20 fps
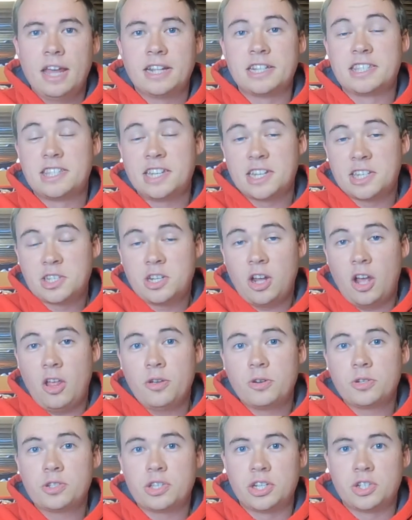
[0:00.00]
and
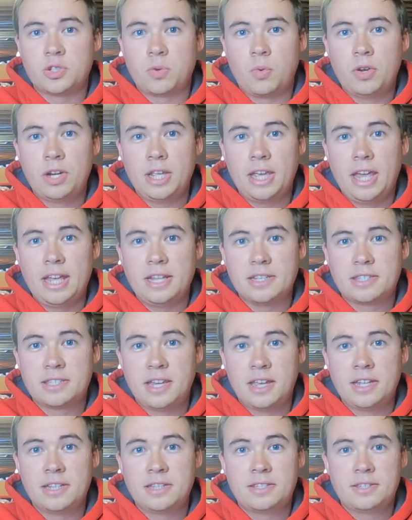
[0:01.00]

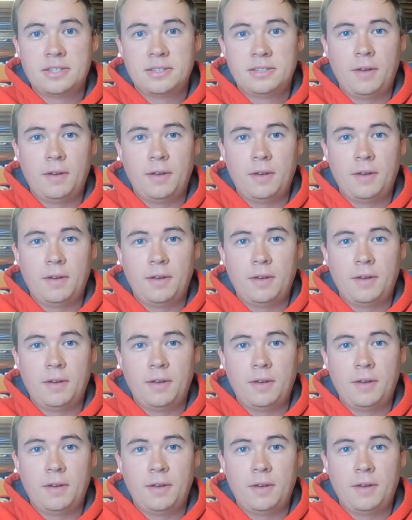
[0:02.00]
$6.28.